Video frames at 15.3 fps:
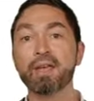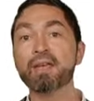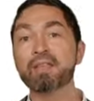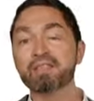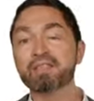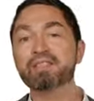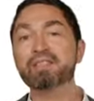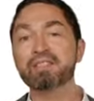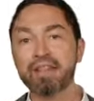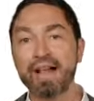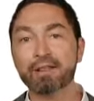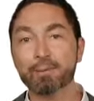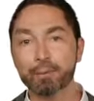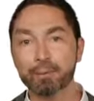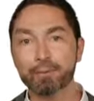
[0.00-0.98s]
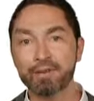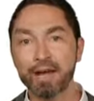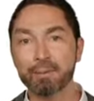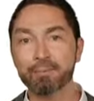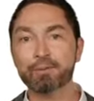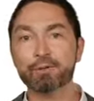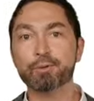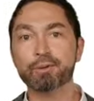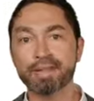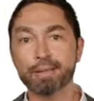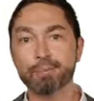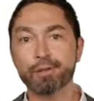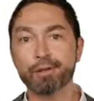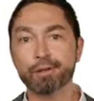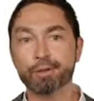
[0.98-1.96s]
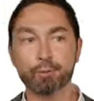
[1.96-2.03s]
this is exactly what you would type into an
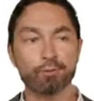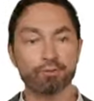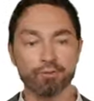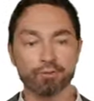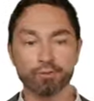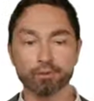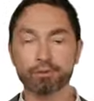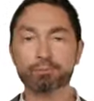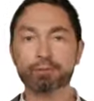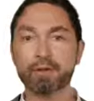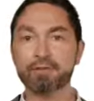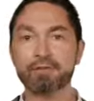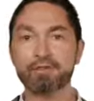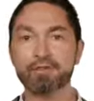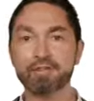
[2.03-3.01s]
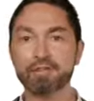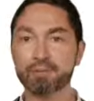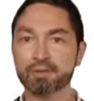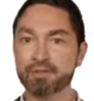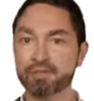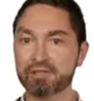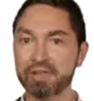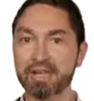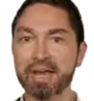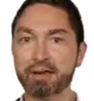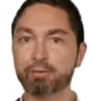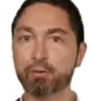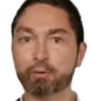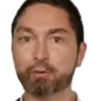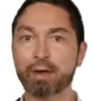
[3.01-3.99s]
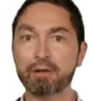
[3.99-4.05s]
email. You would just use parentheses because they kind of
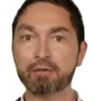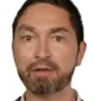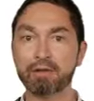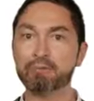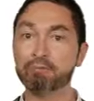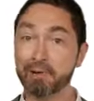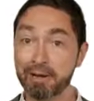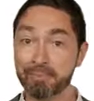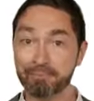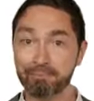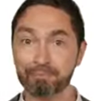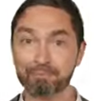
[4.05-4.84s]
look rounded, right?